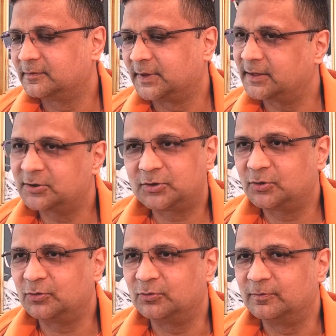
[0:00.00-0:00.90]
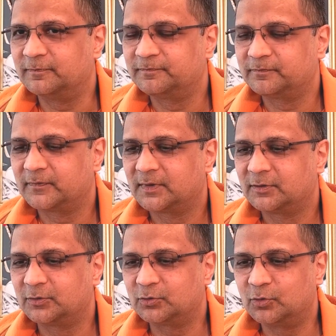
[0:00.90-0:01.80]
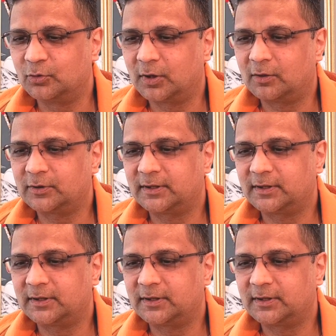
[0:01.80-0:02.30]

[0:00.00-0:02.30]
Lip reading: That is true. To go out